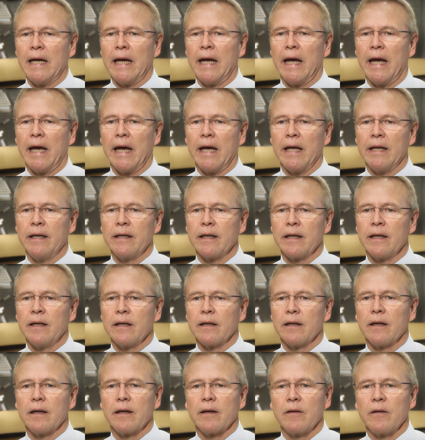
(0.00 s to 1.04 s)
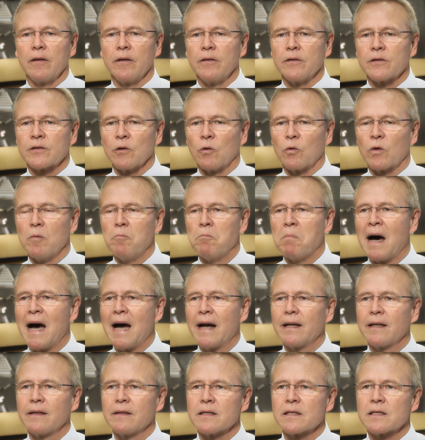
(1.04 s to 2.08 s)
And so
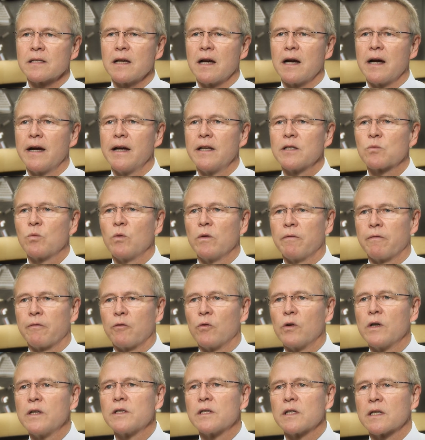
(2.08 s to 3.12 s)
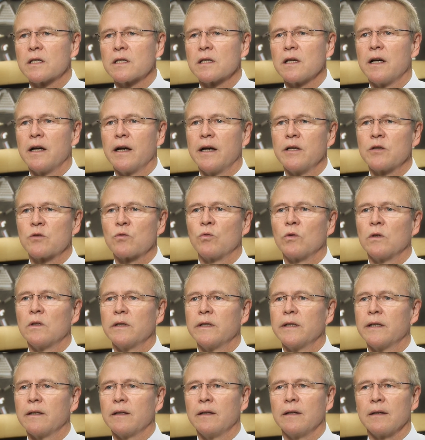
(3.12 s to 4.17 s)
combining the science with forensic science
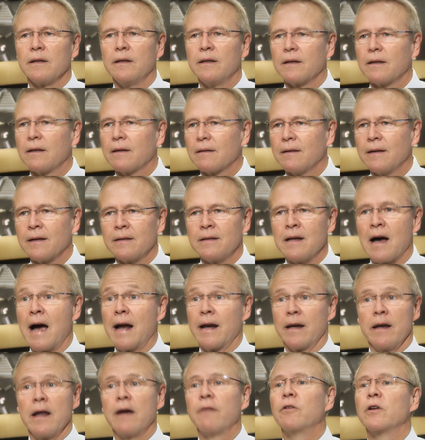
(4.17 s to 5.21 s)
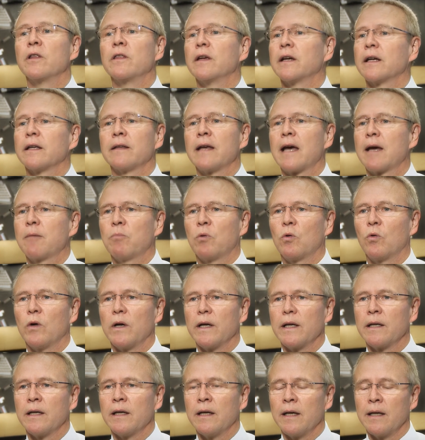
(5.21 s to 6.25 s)
really ignited everything at that
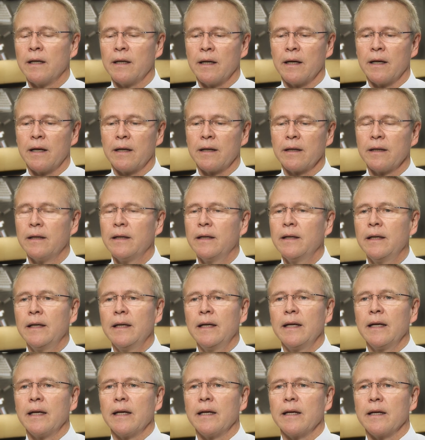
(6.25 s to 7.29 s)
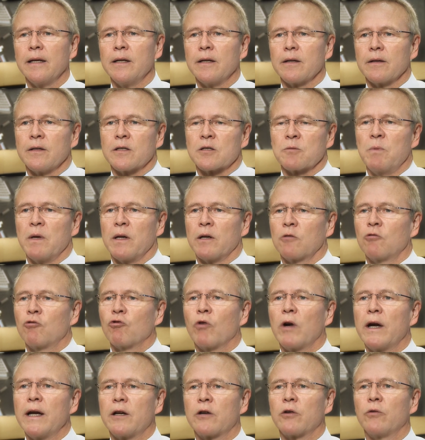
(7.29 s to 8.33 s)
point. And it's been a
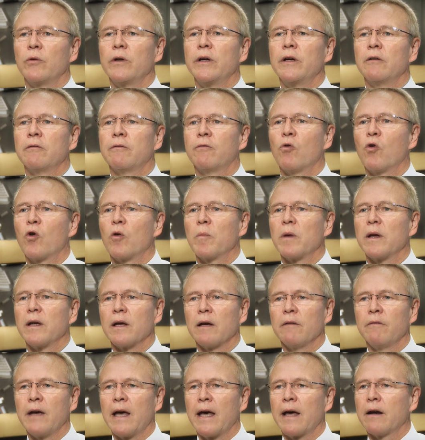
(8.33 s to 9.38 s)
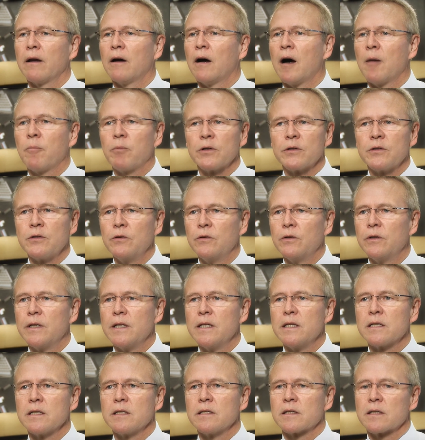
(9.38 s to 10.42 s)
great career for me. I've had
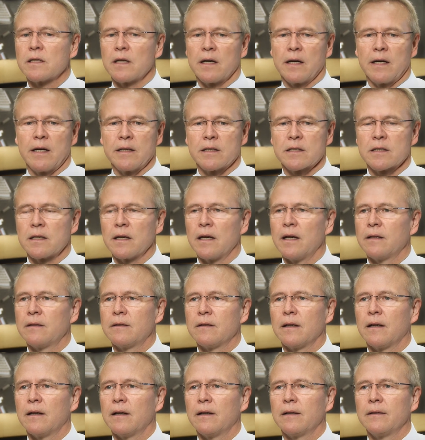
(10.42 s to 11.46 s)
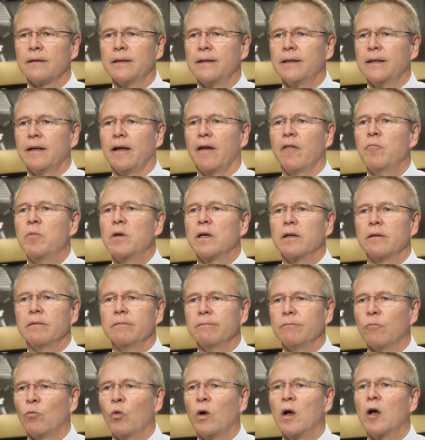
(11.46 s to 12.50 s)
opportunities in science that have
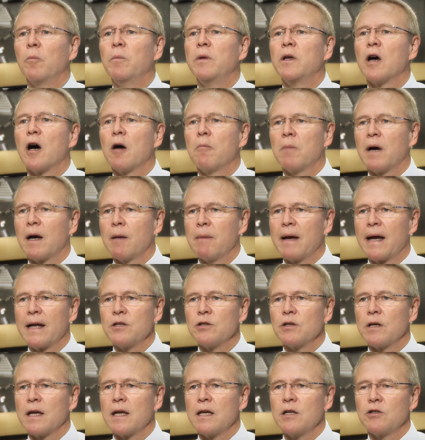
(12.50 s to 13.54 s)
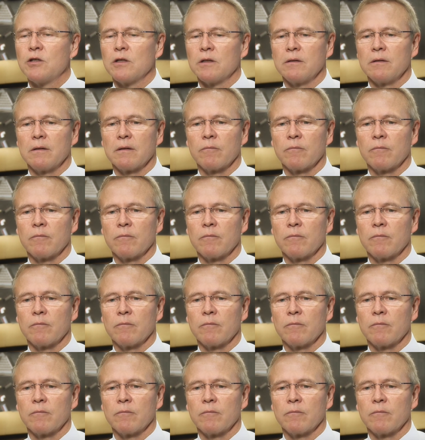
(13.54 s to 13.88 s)
been well beyond my imagination.